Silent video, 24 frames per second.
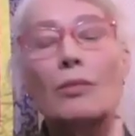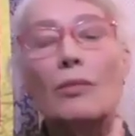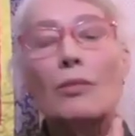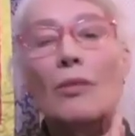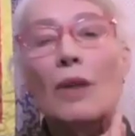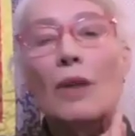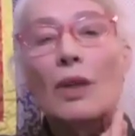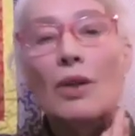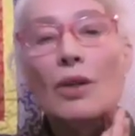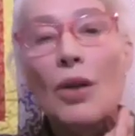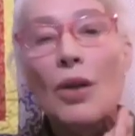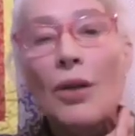
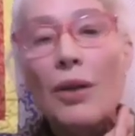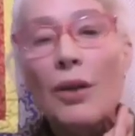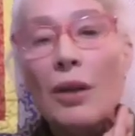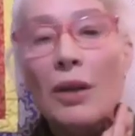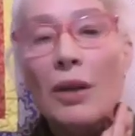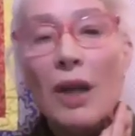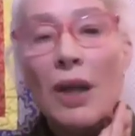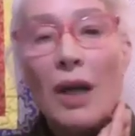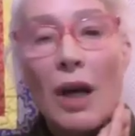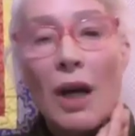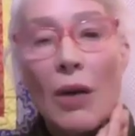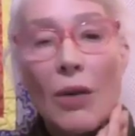
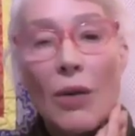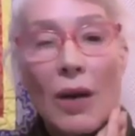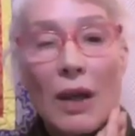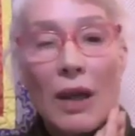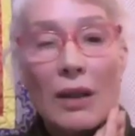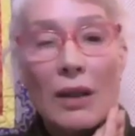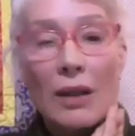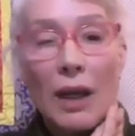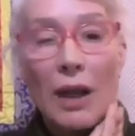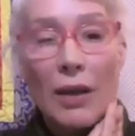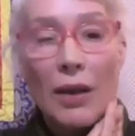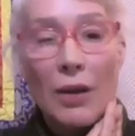Something that I want
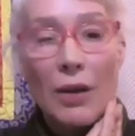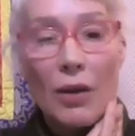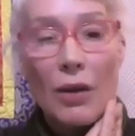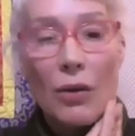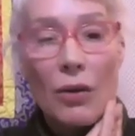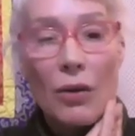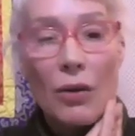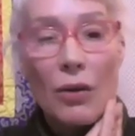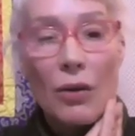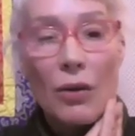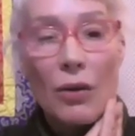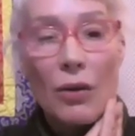to tell
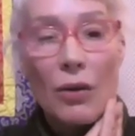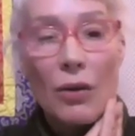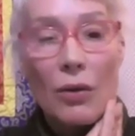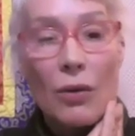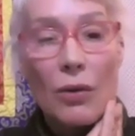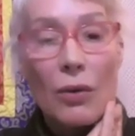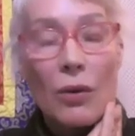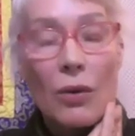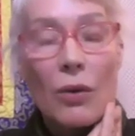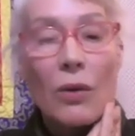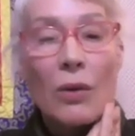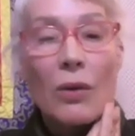you
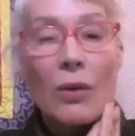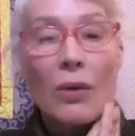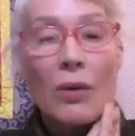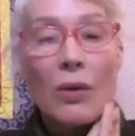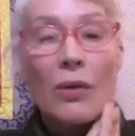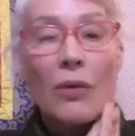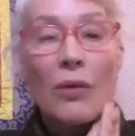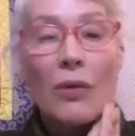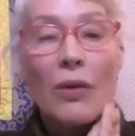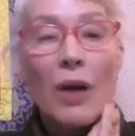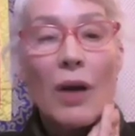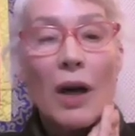
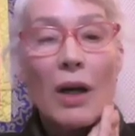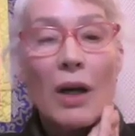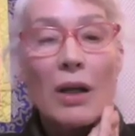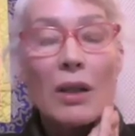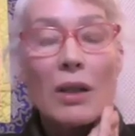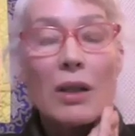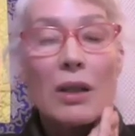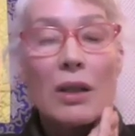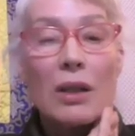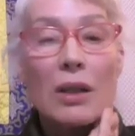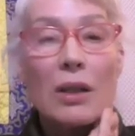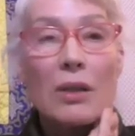that
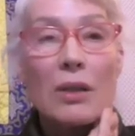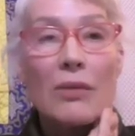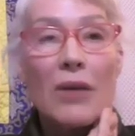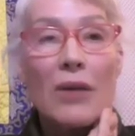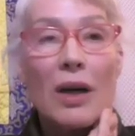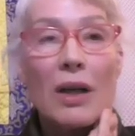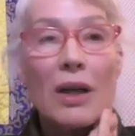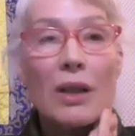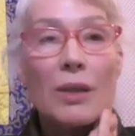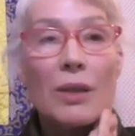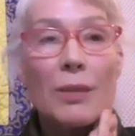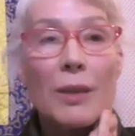is
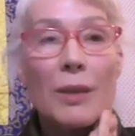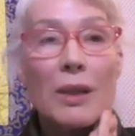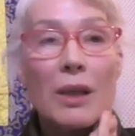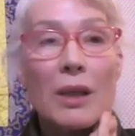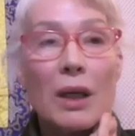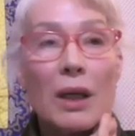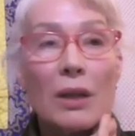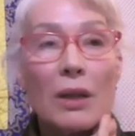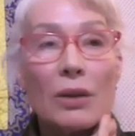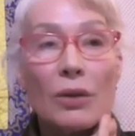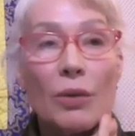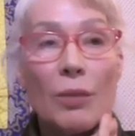very
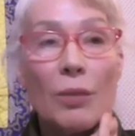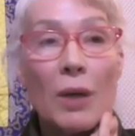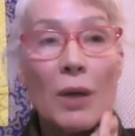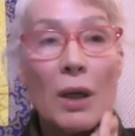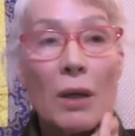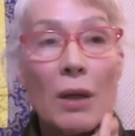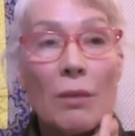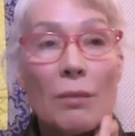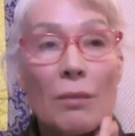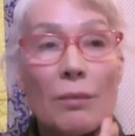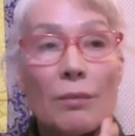special to me.